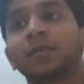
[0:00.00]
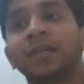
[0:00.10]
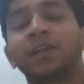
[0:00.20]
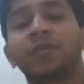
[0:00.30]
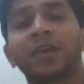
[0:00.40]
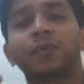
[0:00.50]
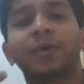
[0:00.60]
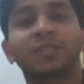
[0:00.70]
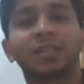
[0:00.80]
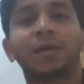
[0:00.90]
they're trying to
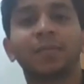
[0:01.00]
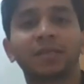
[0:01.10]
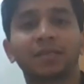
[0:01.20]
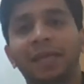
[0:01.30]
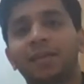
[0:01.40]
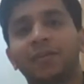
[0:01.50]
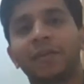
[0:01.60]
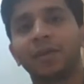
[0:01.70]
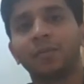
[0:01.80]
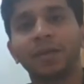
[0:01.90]
establish like
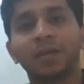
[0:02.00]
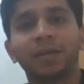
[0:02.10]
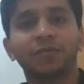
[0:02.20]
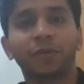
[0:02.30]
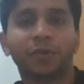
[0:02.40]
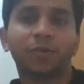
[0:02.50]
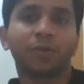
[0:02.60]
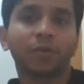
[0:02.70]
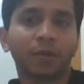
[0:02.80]
credibility for you